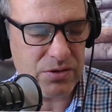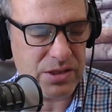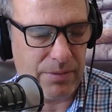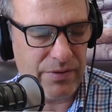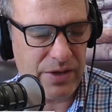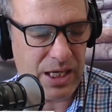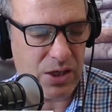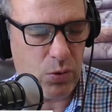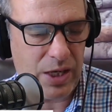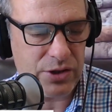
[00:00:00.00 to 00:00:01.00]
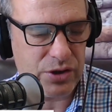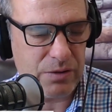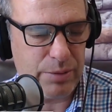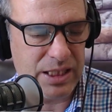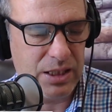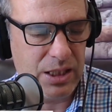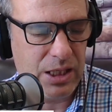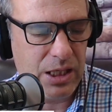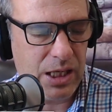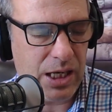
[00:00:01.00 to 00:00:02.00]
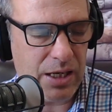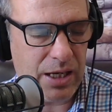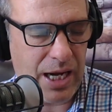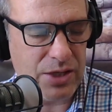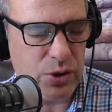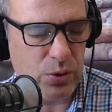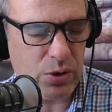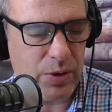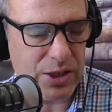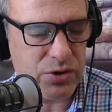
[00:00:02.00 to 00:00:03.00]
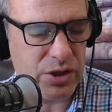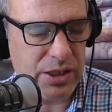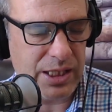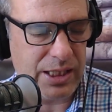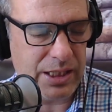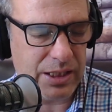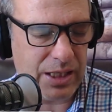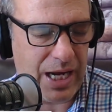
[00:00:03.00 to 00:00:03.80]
Some of it I question, but I don't question the